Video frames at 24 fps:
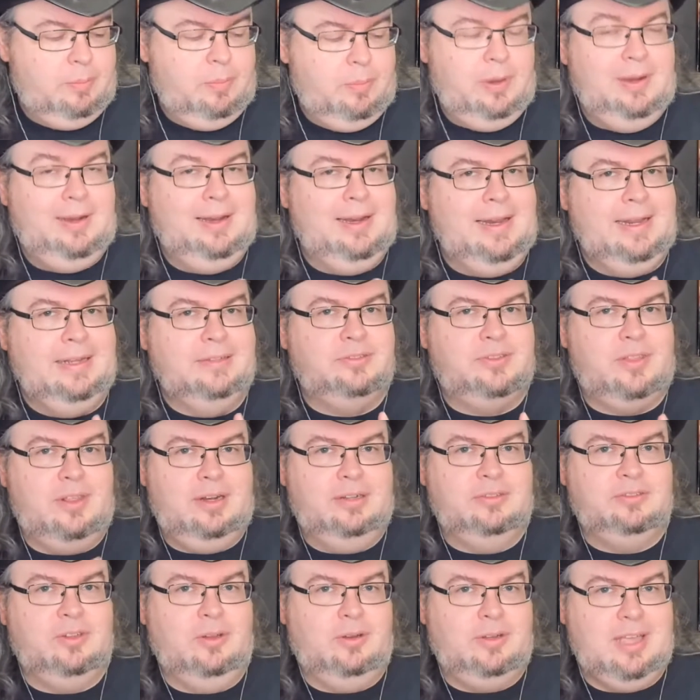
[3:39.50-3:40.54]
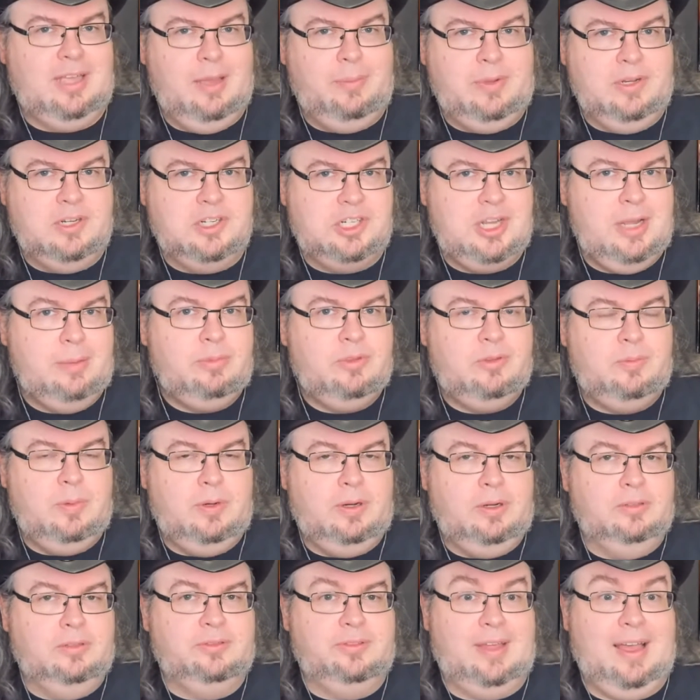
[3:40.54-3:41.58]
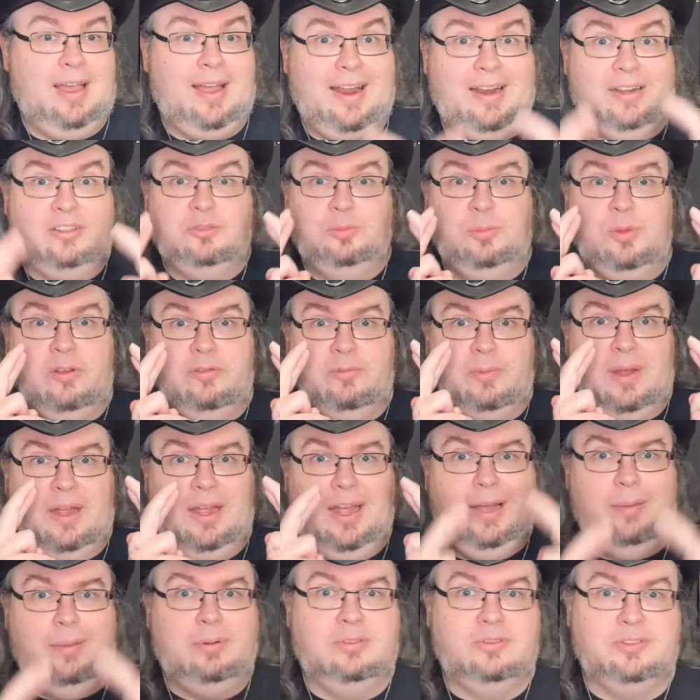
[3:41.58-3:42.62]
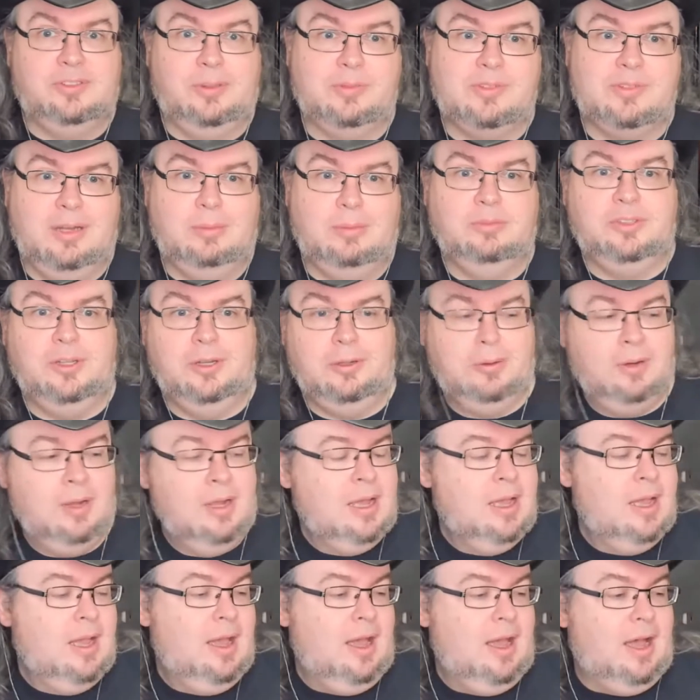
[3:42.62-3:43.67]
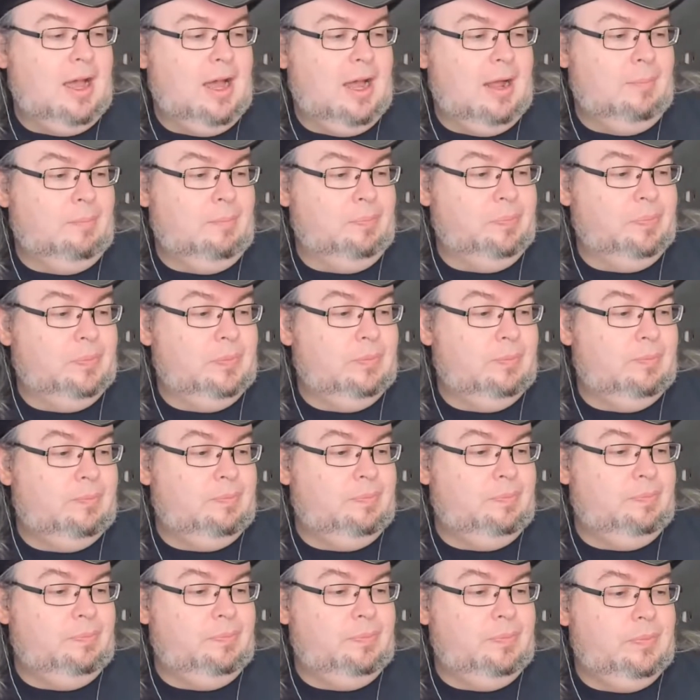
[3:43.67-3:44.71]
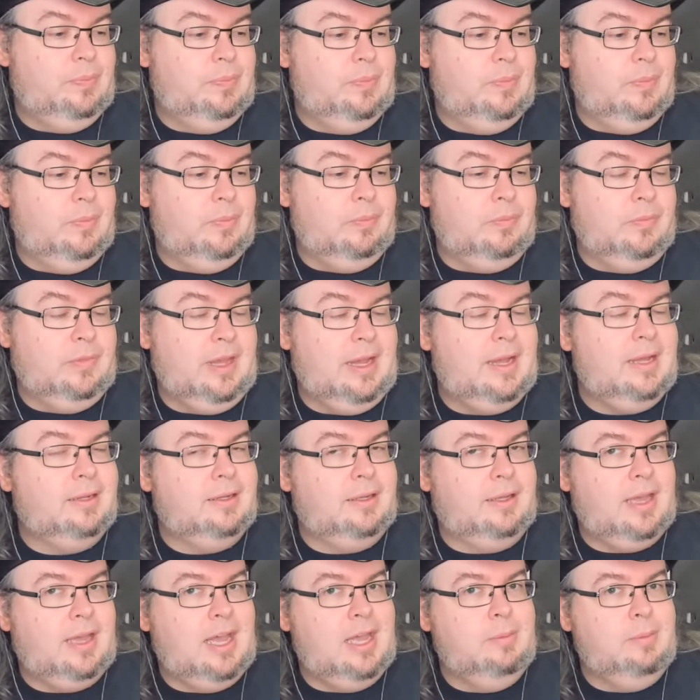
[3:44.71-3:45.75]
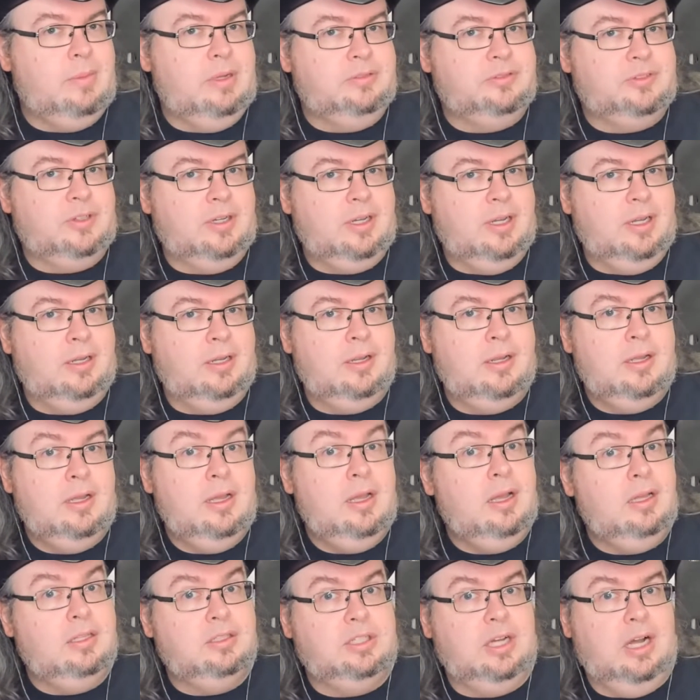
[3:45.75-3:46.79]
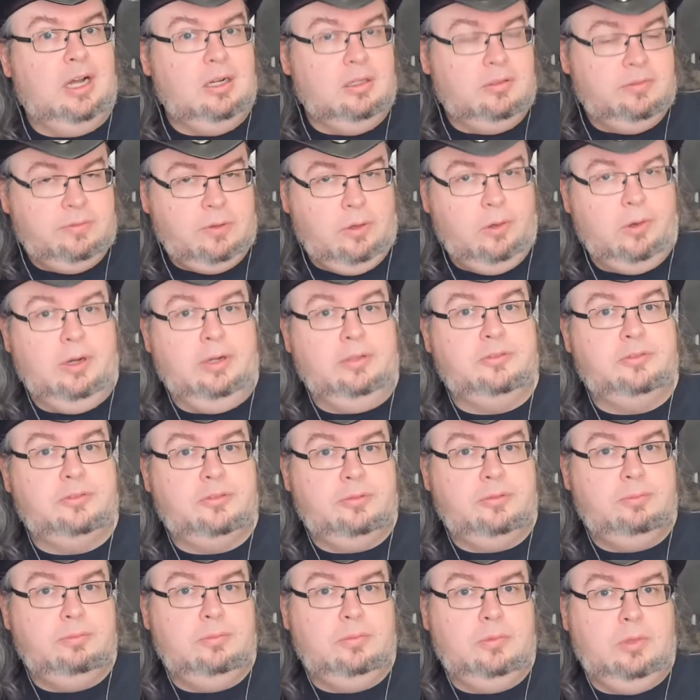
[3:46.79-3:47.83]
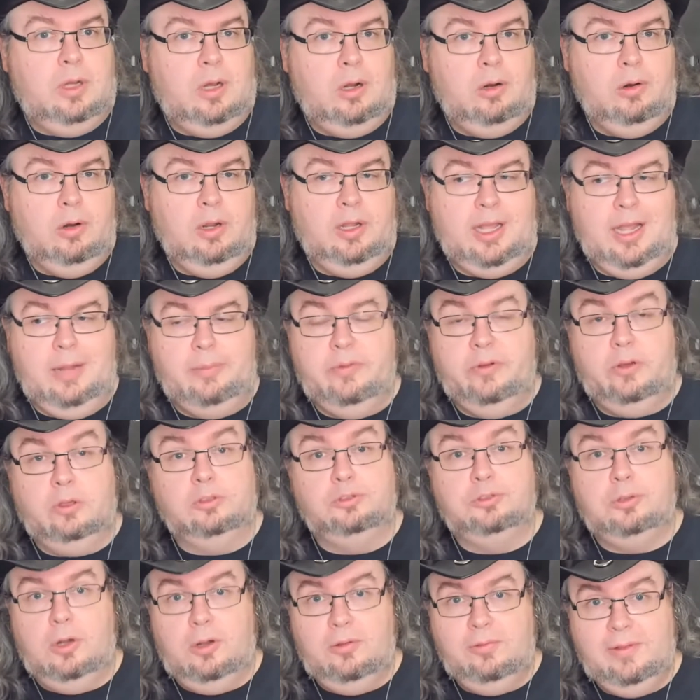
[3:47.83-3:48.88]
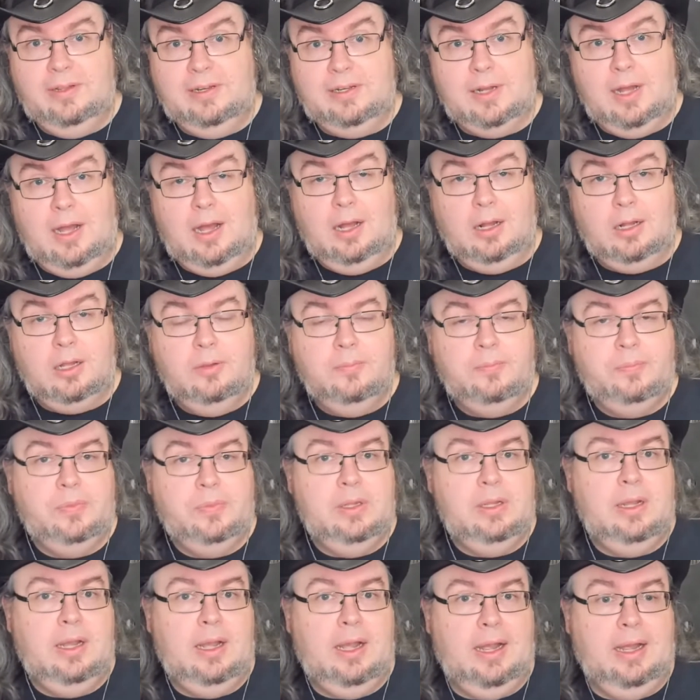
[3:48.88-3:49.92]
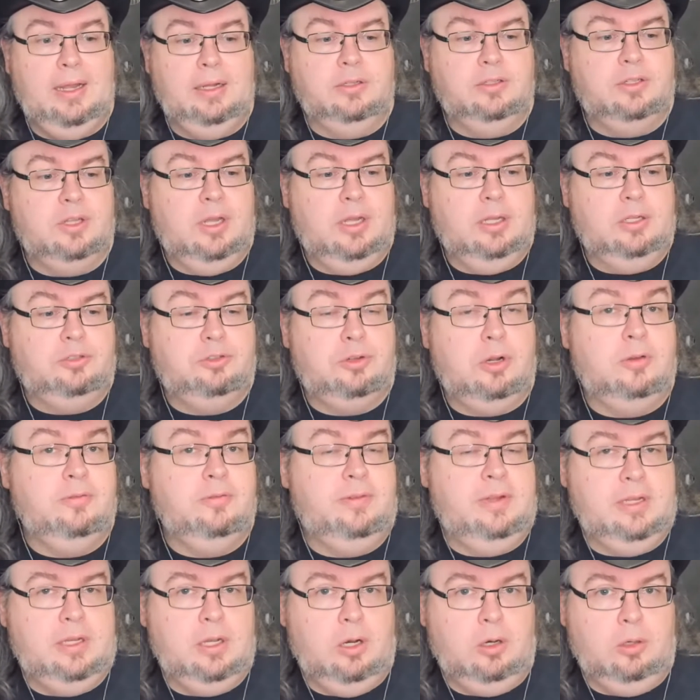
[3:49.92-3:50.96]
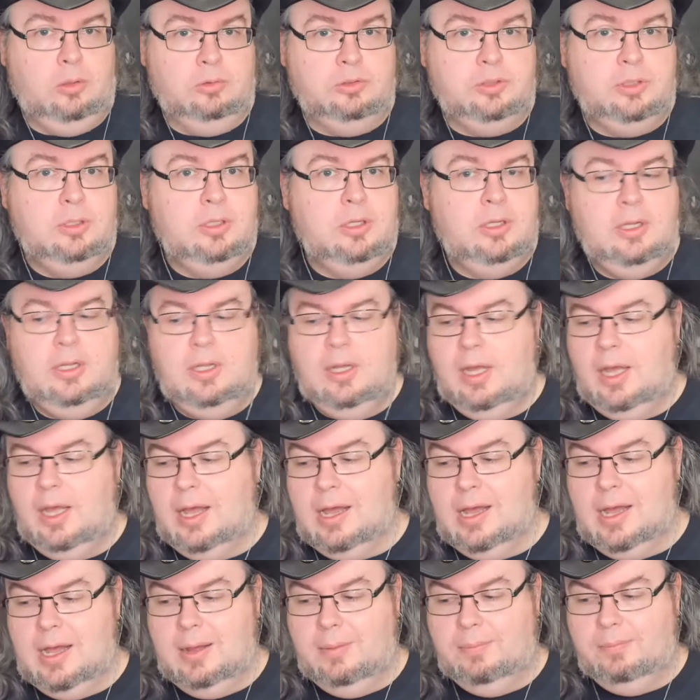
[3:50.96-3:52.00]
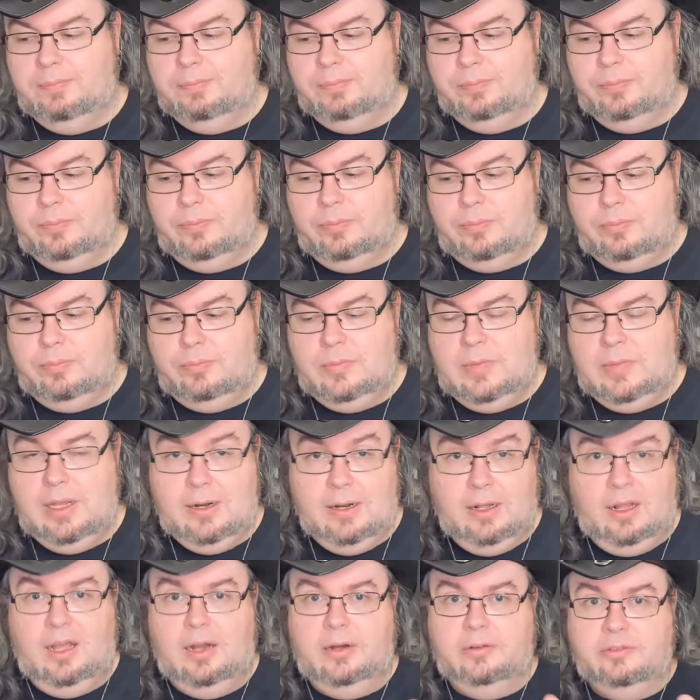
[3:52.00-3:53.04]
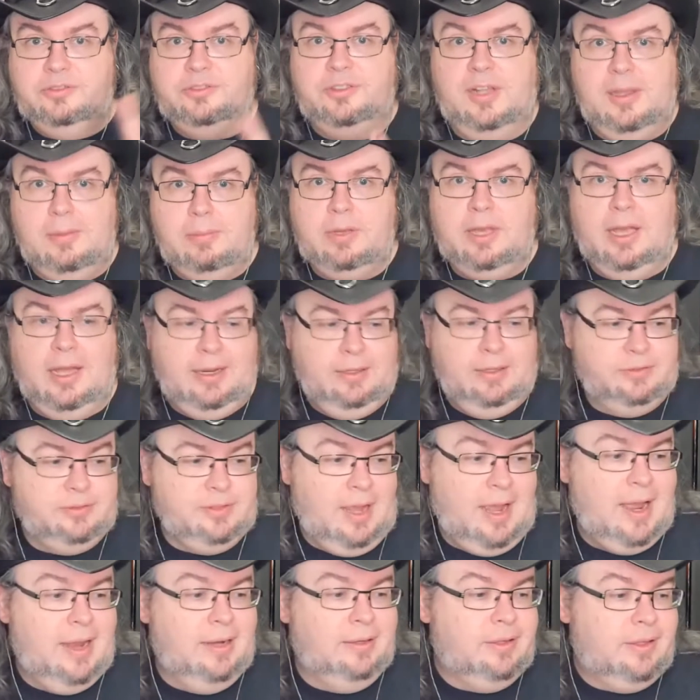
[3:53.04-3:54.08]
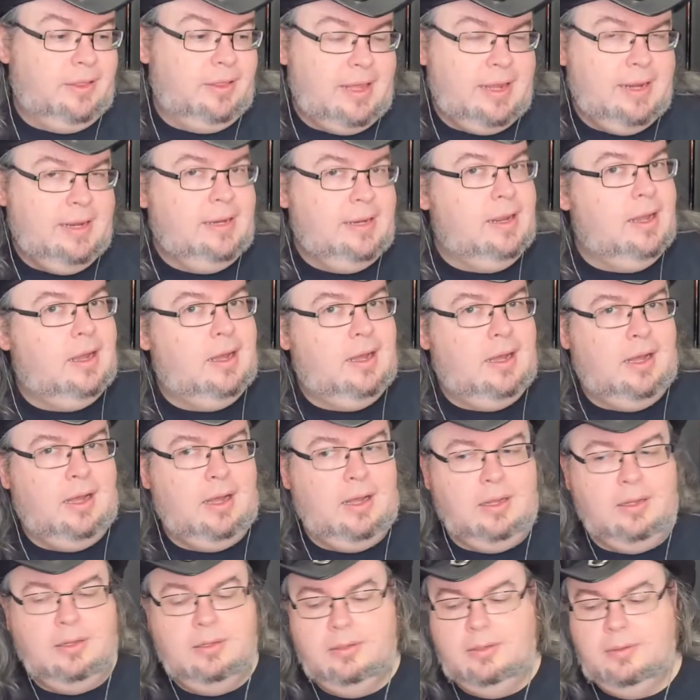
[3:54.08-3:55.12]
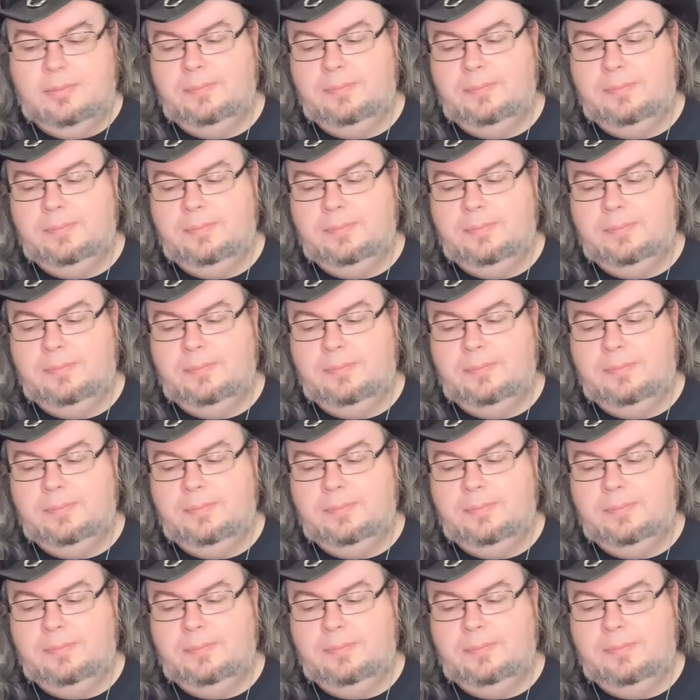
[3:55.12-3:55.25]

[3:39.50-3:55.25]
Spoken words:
pleased that it's not yet been shipped, because that house move might happen sometime soon. That game is a Dark Forest horror game. You've got Trophy Dark and Trophy Gold in a kind of slipcase, and they are